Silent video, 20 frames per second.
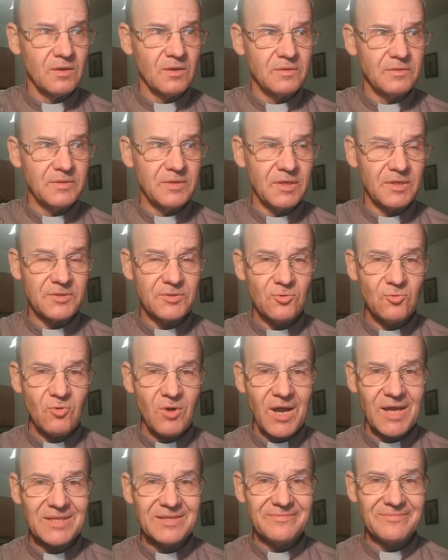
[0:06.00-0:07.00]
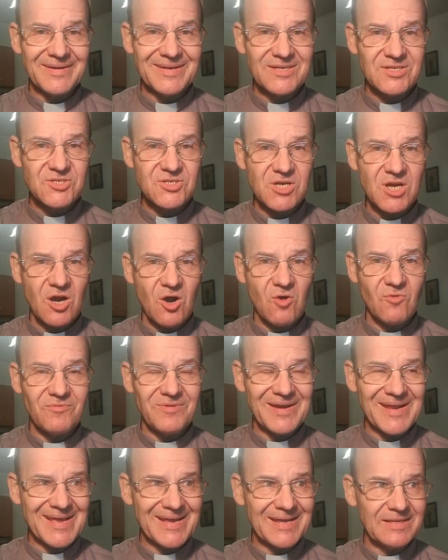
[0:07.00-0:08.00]
The true adventure of
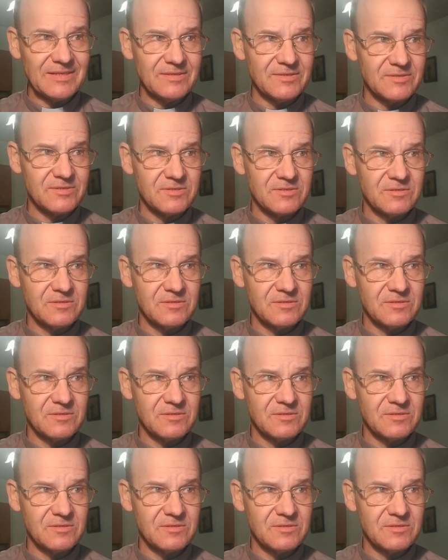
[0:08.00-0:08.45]
Lent.